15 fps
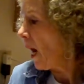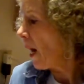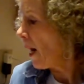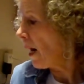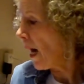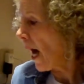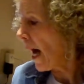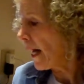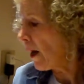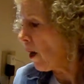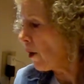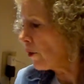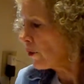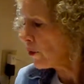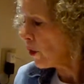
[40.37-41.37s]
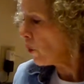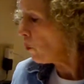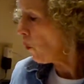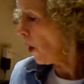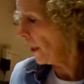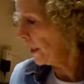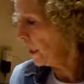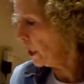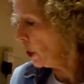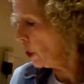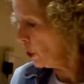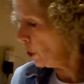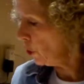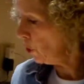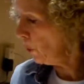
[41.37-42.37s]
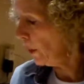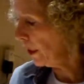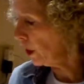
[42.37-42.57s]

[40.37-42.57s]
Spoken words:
I also wanted to